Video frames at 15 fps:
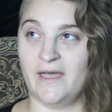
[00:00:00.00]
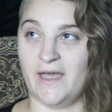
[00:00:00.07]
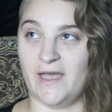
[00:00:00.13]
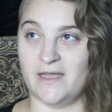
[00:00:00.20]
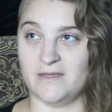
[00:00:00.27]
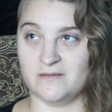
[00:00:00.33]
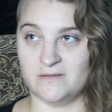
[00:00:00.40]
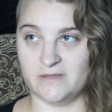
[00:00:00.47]

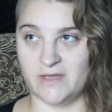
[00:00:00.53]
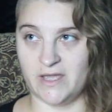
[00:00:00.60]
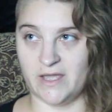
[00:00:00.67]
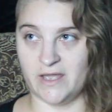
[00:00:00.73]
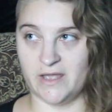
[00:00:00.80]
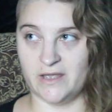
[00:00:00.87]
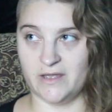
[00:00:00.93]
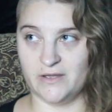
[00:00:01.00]
And
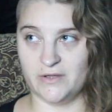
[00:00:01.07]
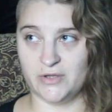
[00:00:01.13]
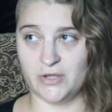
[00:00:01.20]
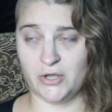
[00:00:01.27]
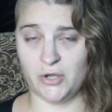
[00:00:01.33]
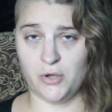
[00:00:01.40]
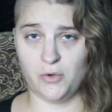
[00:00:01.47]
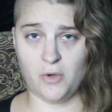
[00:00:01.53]
they
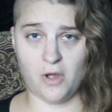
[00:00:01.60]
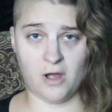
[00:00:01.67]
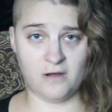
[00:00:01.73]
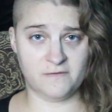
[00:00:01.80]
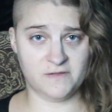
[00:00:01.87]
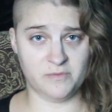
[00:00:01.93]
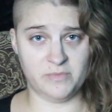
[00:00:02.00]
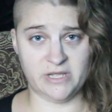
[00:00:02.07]
go
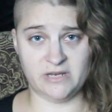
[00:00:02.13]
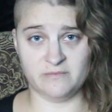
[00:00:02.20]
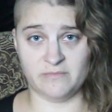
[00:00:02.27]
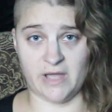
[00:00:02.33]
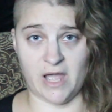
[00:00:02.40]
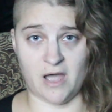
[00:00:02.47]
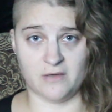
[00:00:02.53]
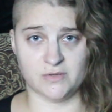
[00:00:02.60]
off the beaten
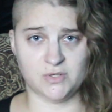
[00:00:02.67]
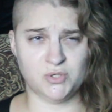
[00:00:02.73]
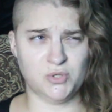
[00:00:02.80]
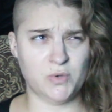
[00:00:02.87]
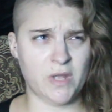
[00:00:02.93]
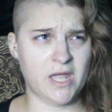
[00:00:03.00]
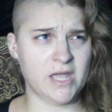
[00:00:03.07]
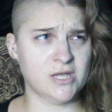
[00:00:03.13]
path to
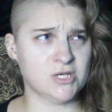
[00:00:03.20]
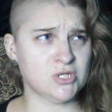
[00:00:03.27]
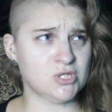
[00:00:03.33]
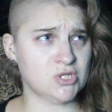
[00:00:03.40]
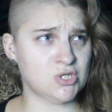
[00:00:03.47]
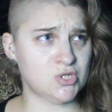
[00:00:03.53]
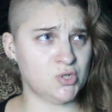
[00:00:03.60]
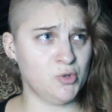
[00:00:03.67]
a
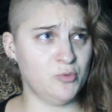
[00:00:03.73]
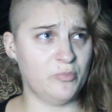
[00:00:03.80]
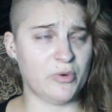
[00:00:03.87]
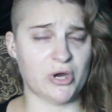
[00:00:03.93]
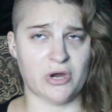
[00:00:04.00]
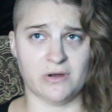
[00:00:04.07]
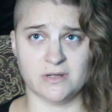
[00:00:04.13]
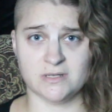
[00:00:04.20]

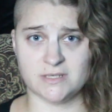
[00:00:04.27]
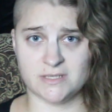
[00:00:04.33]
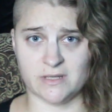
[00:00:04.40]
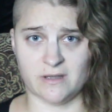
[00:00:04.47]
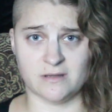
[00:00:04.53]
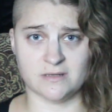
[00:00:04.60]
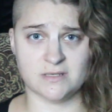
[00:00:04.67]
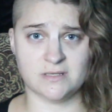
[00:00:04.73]
super
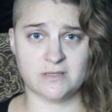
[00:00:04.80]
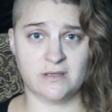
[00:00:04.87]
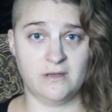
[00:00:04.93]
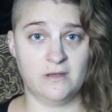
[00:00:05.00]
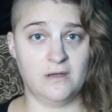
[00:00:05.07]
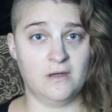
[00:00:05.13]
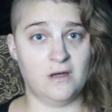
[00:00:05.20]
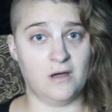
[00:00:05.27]
sus
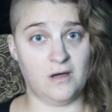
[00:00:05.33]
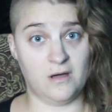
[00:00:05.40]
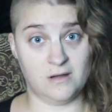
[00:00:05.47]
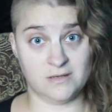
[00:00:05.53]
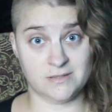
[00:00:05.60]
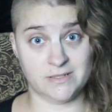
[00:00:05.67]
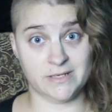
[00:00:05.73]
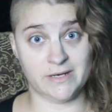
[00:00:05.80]

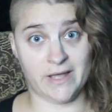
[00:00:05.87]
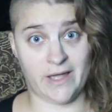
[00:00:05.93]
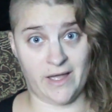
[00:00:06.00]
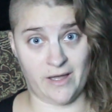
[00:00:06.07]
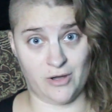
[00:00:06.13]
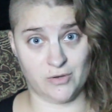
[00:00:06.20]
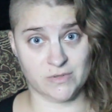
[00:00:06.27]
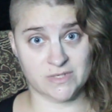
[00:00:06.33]
haunted
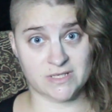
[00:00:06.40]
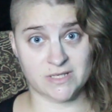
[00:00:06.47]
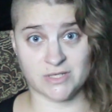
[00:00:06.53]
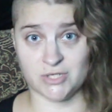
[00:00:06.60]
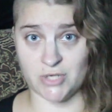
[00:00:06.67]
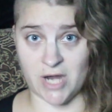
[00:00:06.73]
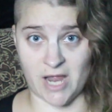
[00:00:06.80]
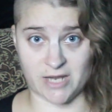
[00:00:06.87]
house
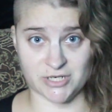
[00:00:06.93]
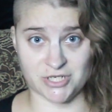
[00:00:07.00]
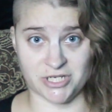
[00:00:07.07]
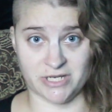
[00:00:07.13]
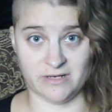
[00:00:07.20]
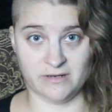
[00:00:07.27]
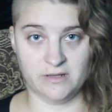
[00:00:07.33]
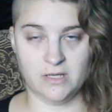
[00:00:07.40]

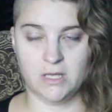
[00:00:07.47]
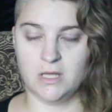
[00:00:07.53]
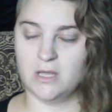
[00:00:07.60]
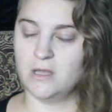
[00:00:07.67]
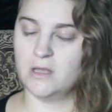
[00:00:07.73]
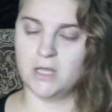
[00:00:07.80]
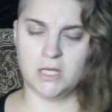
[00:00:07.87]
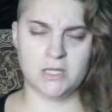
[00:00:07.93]
attraction
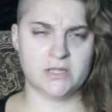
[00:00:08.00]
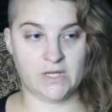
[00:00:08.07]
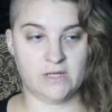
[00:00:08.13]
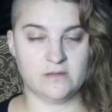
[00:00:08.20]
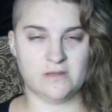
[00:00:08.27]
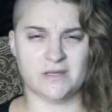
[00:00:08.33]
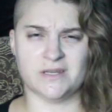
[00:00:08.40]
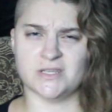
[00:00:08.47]

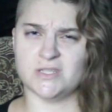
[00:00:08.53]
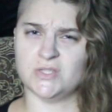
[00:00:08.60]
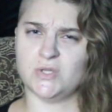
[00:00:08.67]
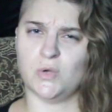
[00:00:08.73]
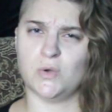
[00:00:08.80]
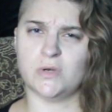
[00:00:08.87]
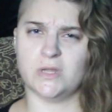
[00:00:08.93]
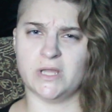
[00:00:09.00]
that is
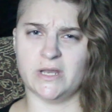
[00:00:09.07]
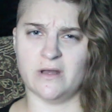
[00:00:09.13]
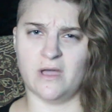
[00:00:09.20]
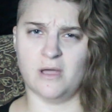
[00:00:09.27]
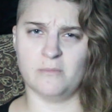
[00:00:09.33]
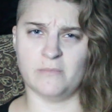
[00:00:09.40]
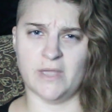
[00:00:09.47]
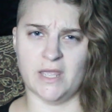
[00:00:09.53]
totally
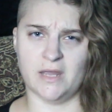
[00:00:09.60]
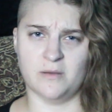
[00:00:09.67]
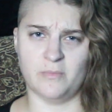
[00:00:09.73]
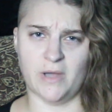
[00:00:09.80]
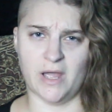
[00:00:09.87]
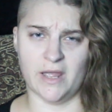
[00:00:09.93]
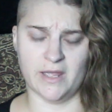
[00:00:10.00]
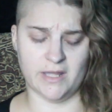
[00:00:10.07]
not made
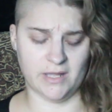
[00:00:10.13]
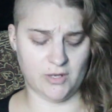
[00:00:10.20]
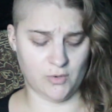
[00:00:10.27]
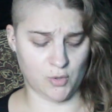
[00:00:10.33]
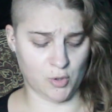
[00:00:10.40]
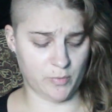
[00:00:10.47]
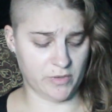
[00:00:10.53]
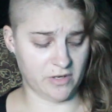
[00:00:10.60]
by a
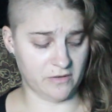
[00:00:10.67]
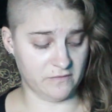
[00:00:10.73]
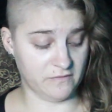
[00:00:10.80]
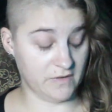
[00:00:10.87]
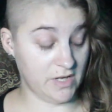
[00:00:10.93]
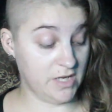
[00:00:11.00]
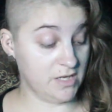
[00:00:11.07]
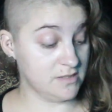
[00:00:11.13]
group of
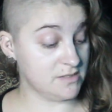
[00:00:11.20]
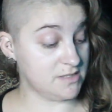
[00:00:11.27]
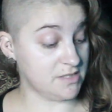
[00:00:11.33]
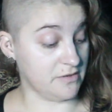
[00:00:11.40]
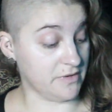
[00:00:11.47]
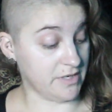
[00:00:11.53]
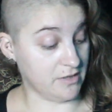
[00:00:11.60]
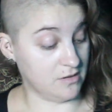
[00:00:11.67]

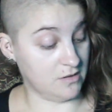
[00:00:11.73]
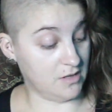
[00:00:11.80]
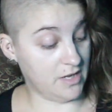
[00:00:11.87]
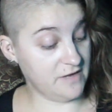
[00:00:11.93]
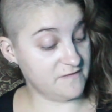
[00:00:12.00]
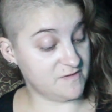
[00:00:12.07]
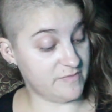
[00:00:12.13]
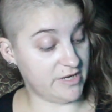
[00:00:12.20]
serial
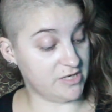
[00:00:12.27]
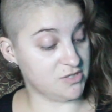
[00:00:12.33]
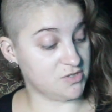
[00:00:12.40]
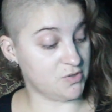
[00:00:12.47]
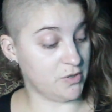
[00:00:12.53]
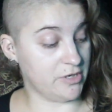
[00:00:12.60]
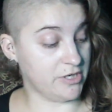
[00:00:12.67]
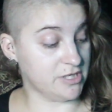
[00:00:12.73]
lifespan
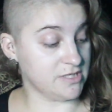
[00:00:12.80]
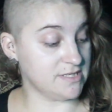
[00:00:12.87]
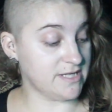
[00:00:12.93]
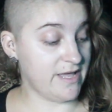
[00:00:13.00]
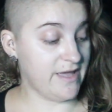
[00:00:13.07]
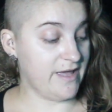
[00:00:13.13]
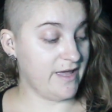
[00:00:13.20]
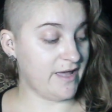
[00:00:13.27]
shorteners,
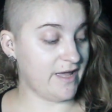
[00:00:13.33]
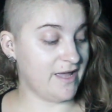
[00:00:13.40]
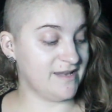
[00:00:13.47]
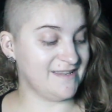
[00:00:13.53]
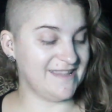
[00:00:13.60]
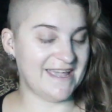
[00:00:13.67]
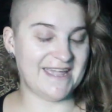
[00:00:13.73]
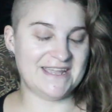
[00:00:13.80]

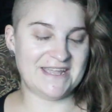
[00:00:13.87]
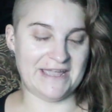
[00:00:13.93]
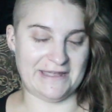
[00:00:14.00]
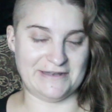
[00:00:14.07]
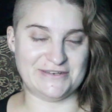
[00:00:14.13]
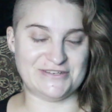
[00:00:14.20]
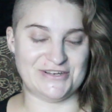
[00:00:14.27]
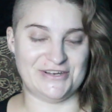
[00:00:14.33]
and they
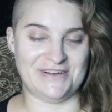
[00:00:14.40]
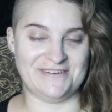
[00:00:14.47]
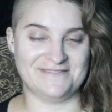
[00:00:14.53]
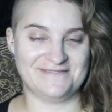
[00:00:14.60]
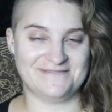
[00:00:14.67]
enter